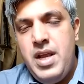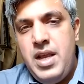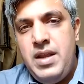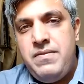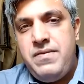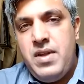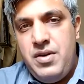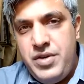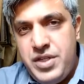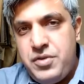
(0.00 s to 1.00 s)
if
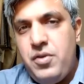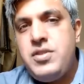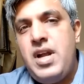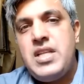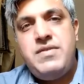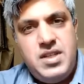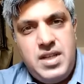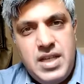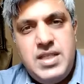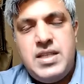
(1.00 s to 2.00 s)
resource transfer
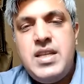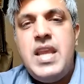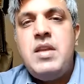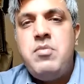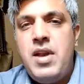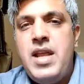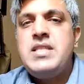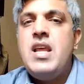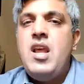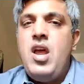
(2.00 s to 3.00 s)
does take place